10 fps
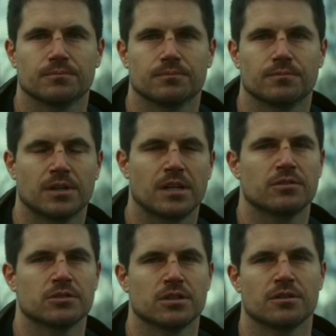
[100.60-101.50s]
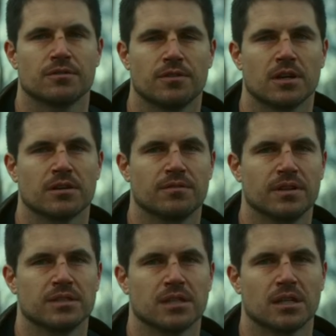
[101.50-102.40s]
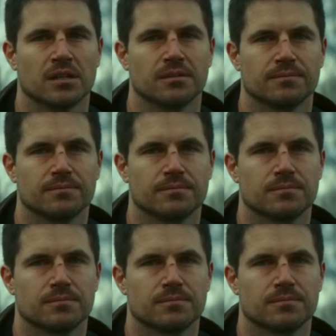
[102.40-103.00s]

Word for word: He must resort to Garrett for assistance when he